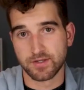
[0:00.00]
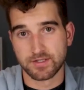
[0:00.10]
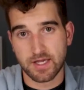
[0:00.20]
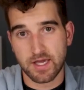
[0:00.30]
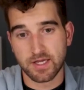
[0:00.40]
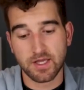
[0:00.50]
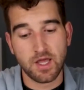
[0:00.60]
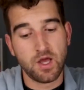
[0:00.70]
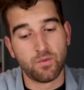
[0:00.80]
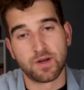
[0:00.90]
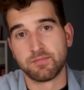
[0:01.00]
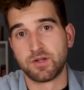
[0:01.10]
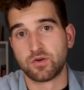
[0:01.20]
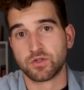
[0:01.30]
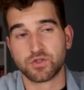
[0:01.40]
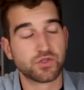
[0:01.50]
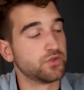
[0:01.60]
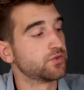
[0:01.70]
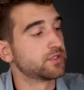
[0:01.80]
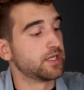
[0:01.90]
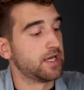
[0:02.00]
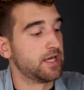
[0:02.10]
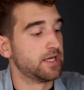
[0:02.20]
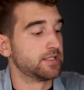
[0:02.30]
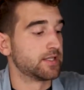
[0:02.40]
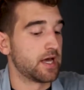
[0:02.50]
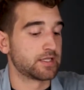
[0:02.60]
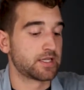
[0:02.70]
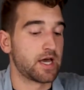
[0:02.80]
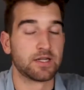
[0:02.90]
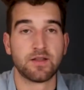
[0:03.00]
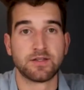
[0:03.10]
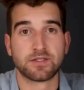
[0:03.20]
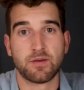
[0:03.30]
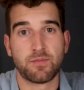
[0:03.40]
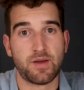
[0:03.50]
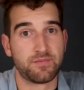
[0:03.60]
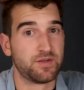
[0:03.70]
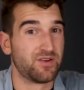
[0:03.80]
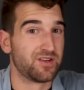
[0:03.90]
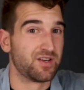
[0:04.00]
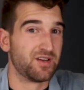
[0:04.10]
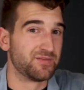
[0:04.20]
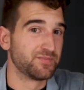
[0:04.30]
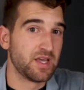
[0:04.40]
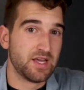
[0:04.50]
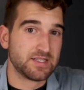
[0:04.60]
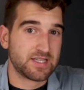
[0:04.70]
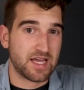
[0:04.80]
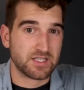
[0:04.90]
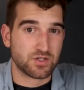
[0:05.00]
the day when I've been on a shoot, and that kind of lines up. I've been on a 10 to